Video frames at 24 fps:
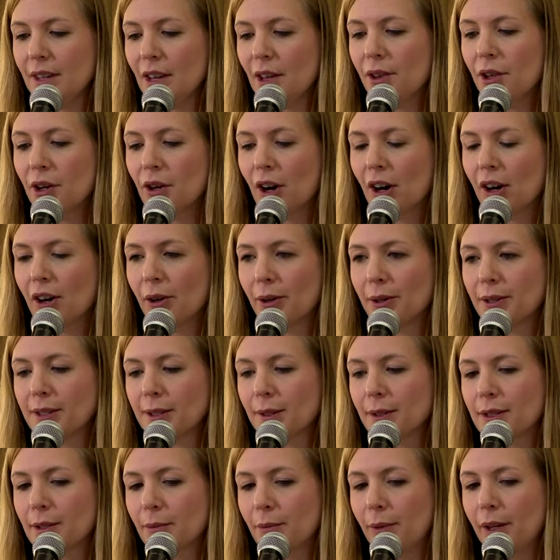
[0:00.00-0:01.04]
there are also
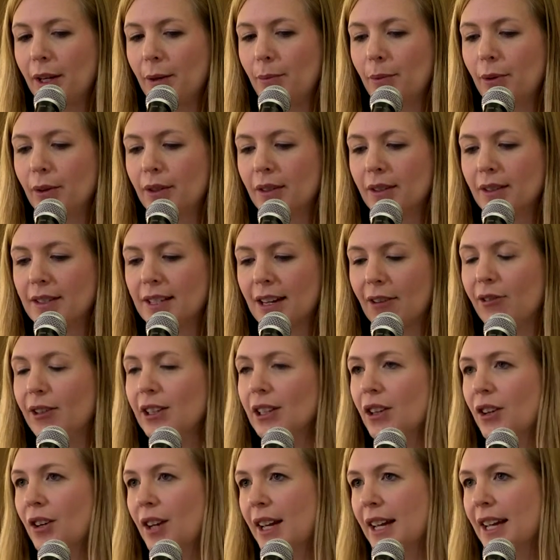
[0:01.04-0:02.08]
some people
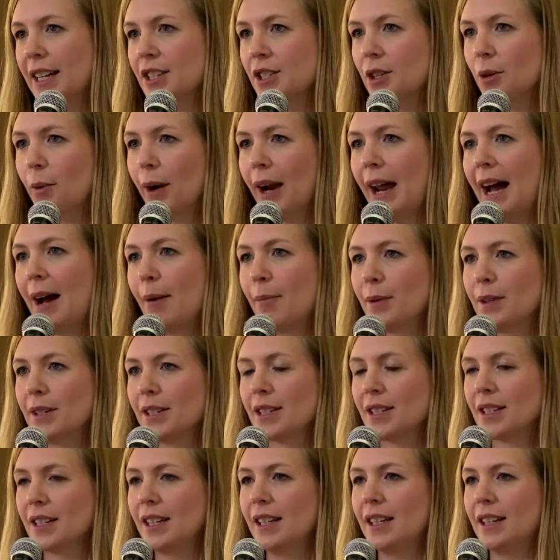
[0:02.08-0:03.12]
definitely looking into what
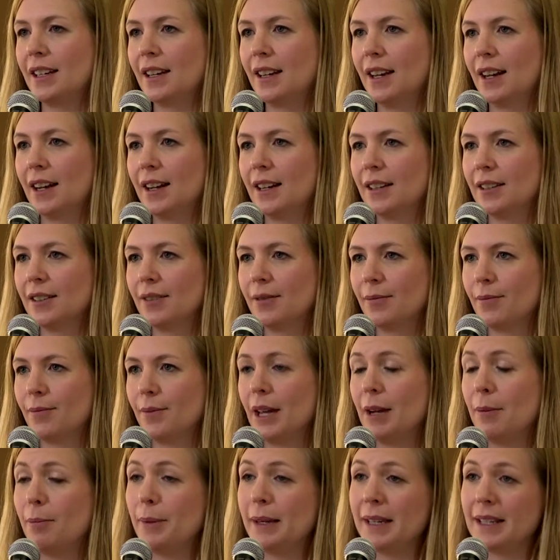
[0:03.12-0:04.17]
happened in
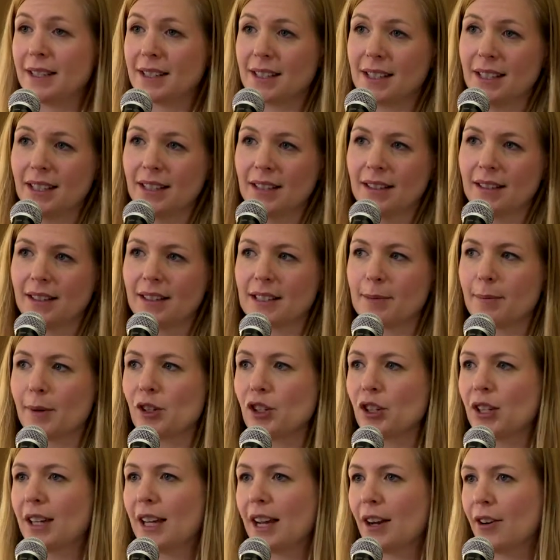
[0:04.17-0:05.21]
BC,
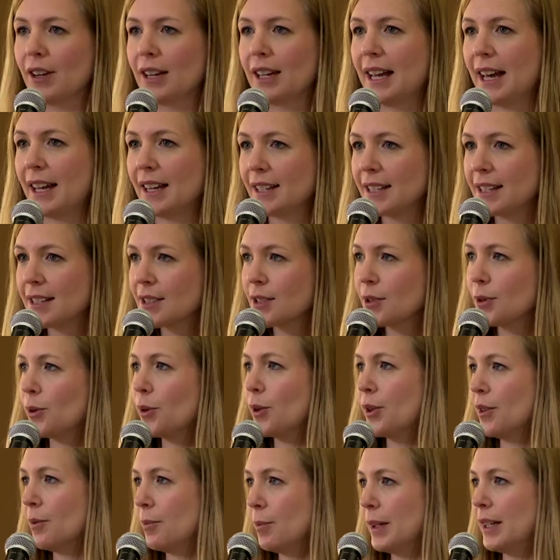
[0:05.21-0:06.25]
especially Gary Geddes, who
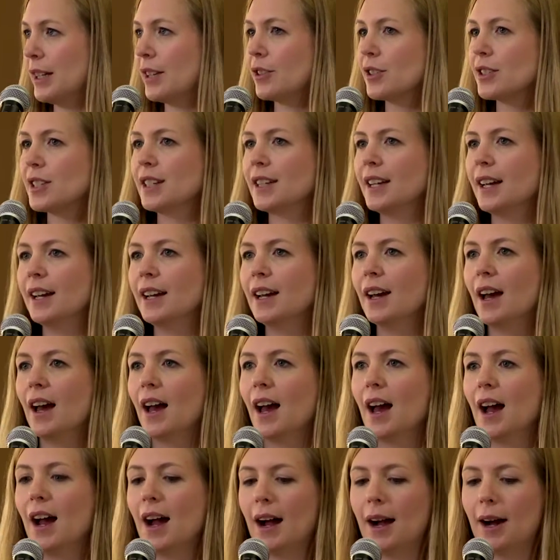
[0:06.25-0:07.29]
couldn't be here today,
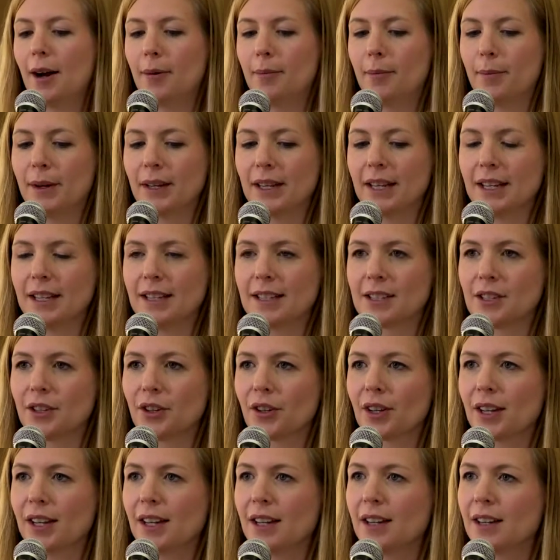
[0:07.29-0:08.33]
but he is
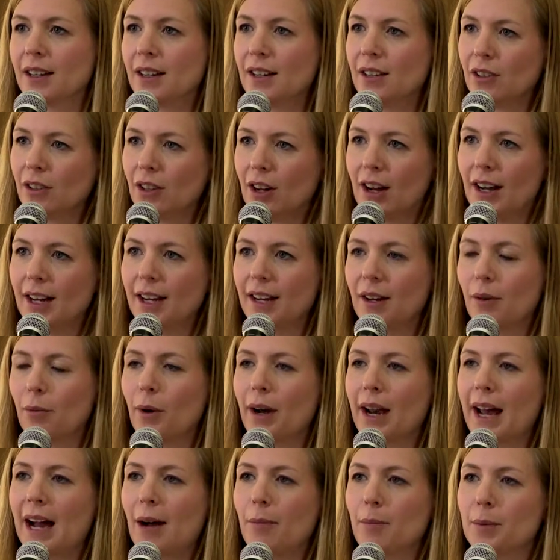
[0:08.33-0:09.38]
looking a lot at
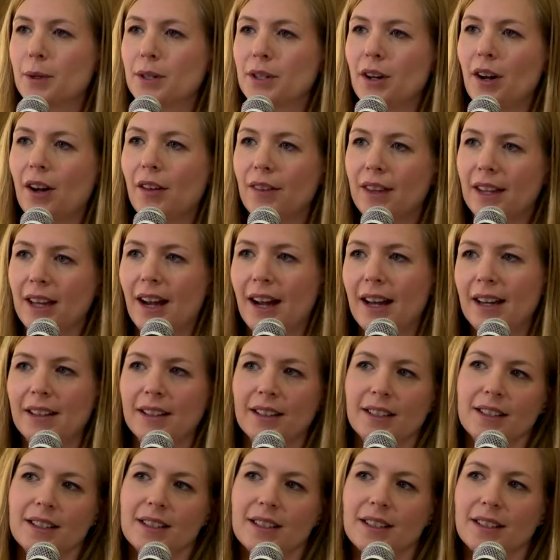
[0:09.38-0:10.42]
what happened on the
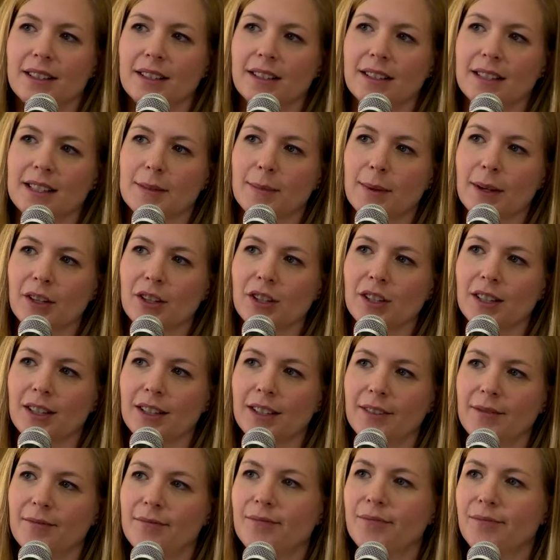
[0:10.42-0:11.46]
island,
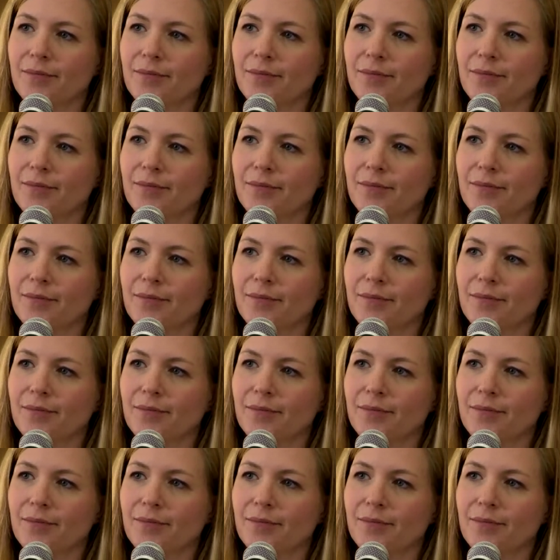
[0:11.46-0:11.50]
especially.